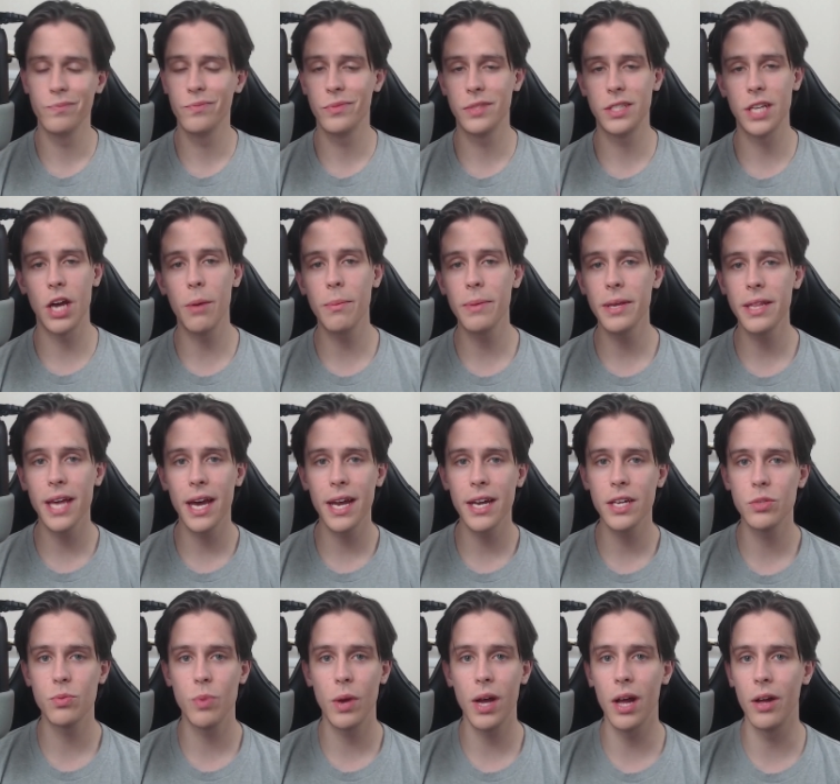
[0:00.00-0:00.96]
tell me that
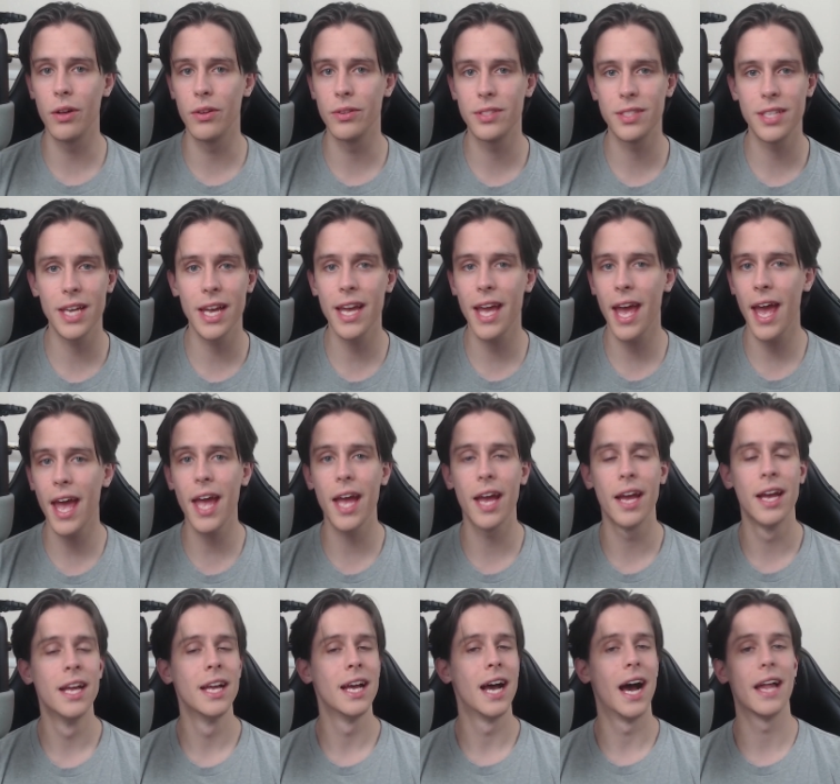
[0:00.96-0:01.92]
as well. Say, hey,
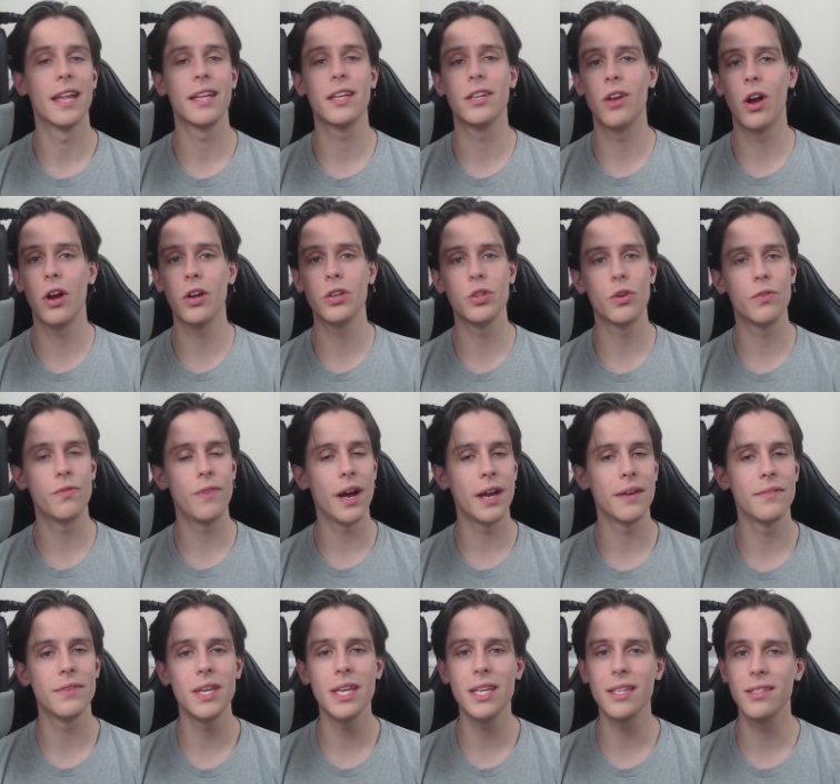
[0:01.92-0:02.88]
I think Naruto
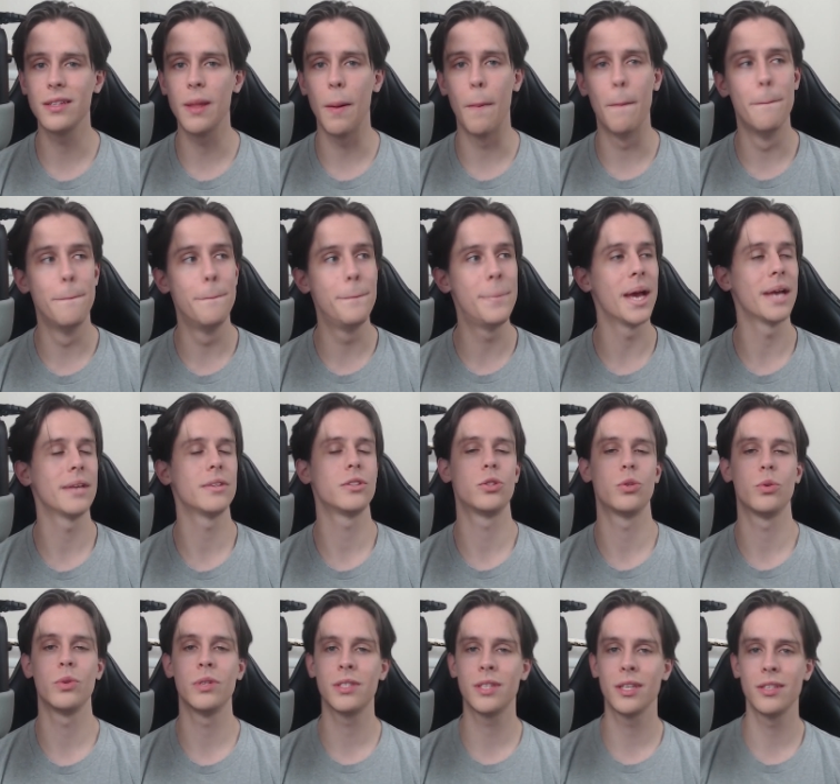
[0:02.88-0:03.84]
5e is the best
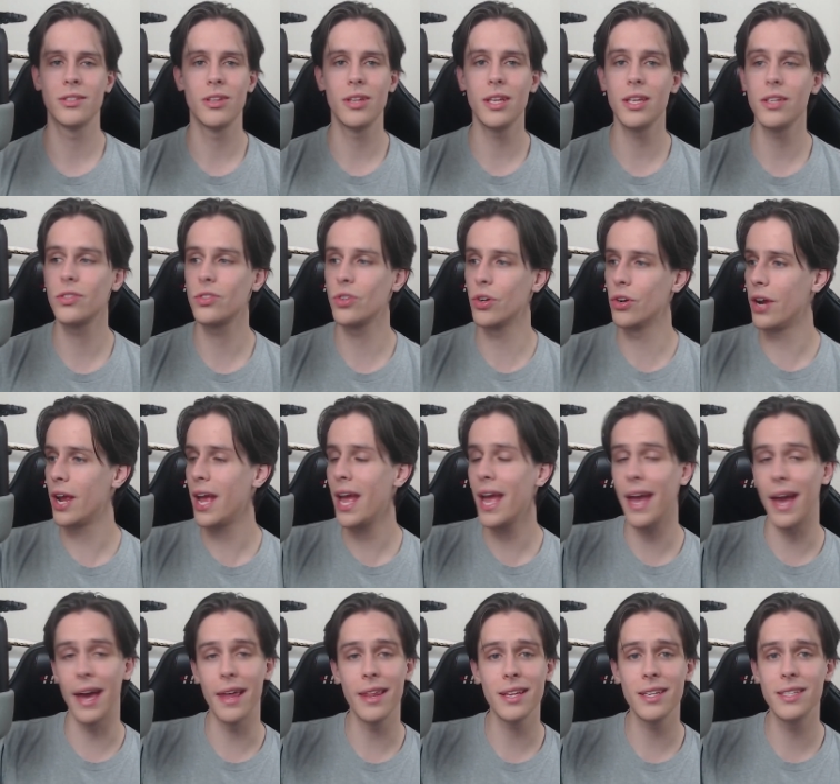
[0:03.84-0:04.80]
choice because of this, or hey,
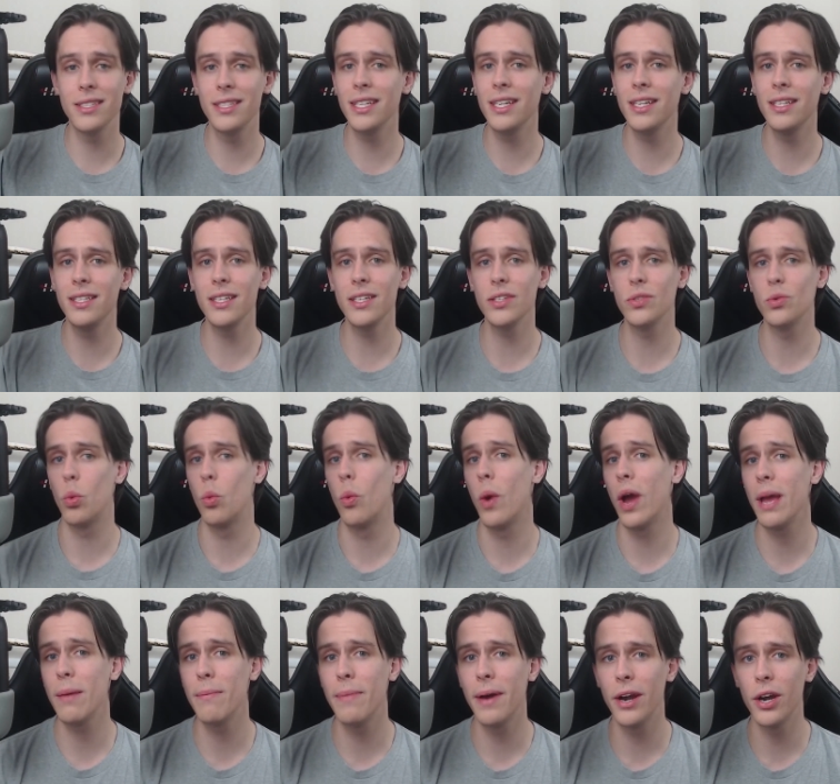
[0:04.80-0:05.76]
I think D&D is
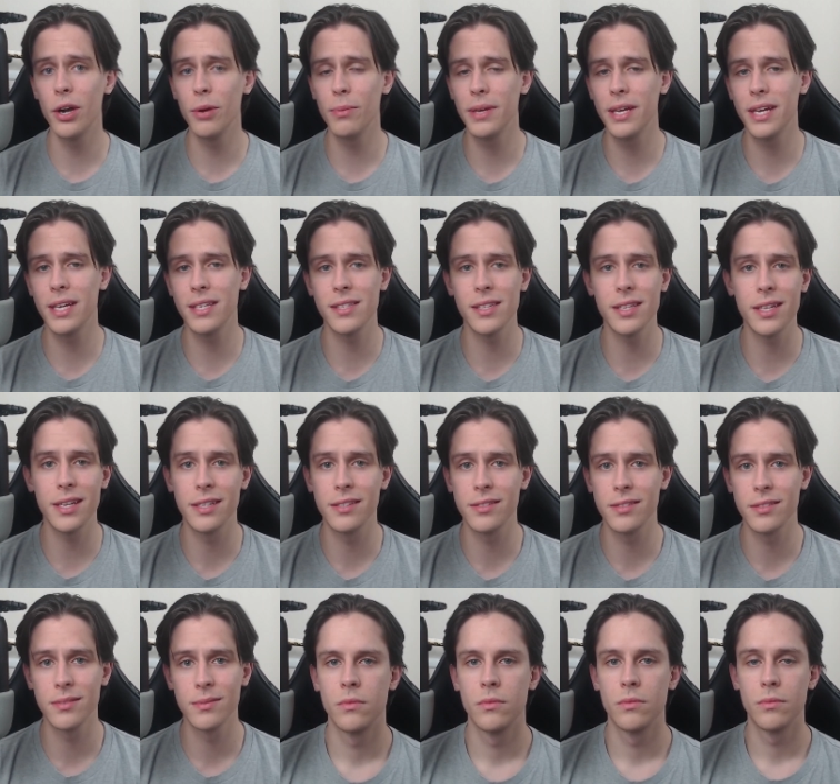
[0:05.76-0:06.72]
way better because of this.